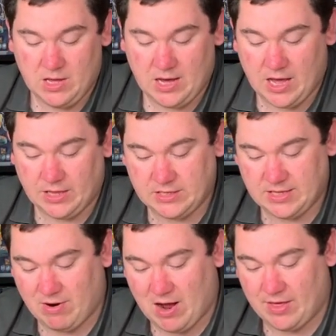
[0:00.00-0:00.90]
And
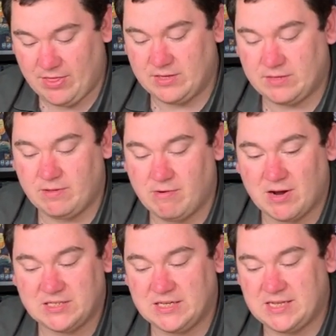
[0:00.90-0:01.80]
there
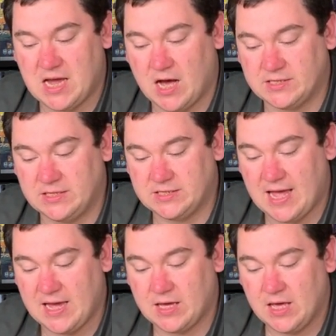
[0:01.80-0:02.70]
are 60 cards in this
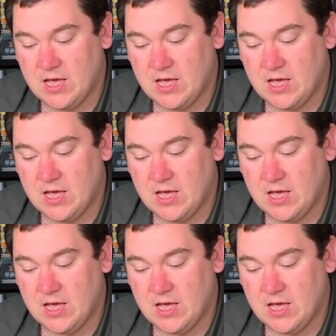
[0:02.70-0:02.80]
deck.